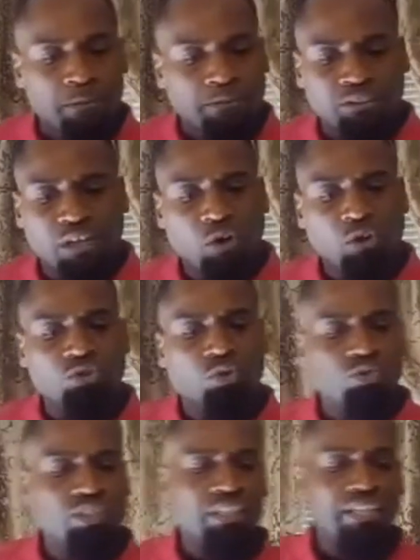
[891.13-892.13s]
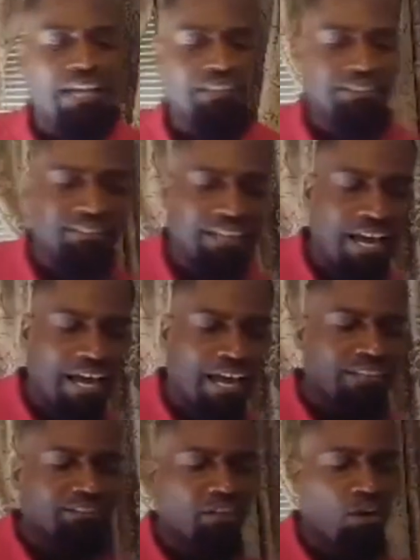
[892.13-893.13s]
See, those who seek after
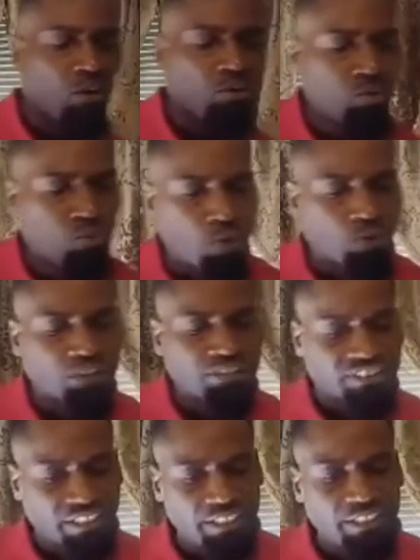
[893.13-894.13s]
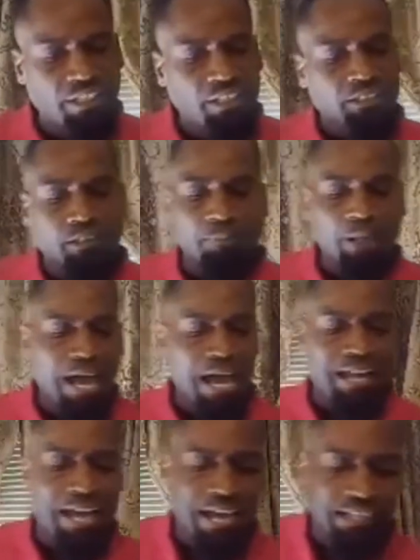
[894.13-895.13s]
signs and those who want to see the
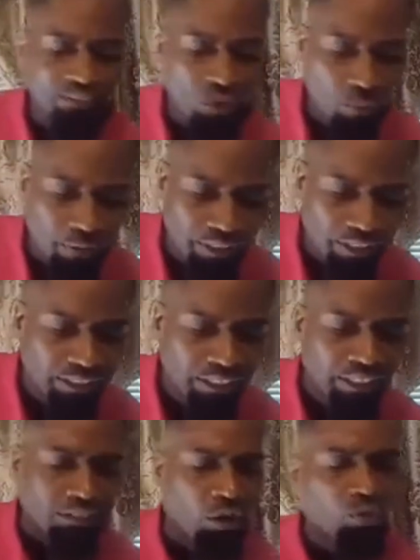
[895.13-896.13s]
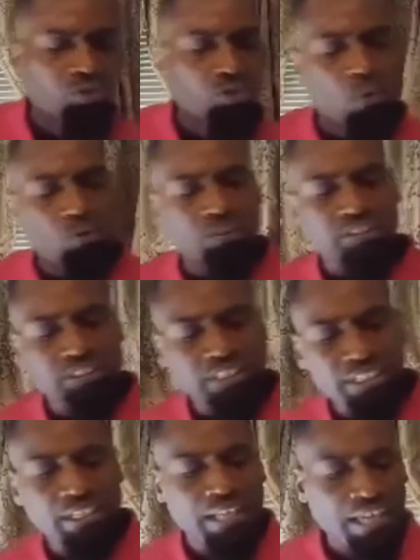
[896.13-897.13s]
blind eyes open and those who want to
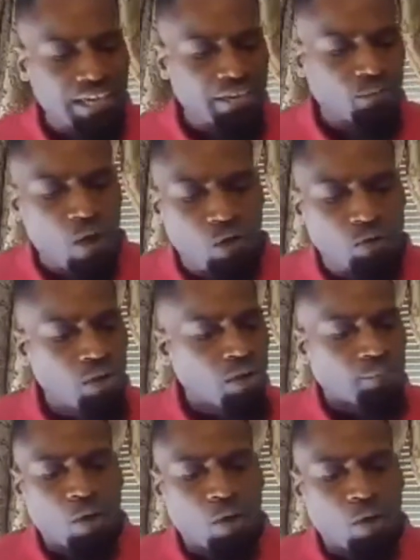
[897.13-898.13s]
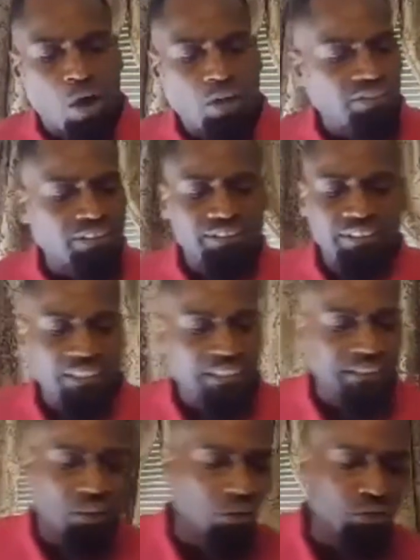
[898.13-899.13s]
see the lame walk. Mark
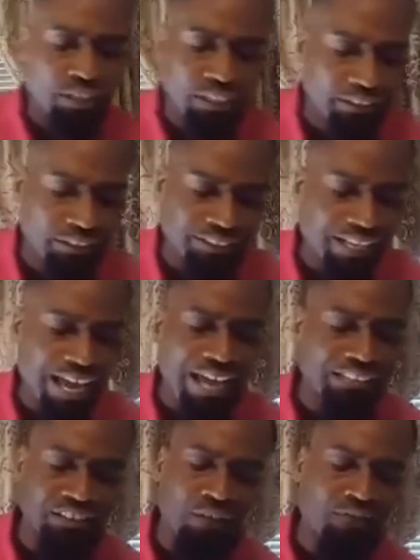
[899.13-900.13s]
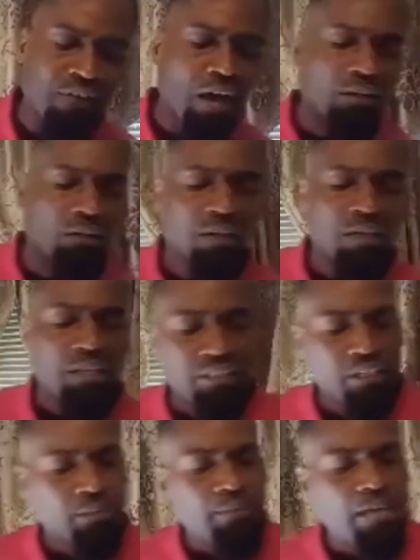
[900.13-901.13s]
16 shows that the signs shall follow
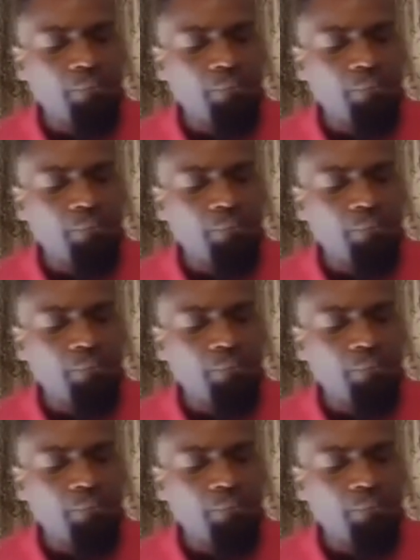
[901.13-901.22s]
them that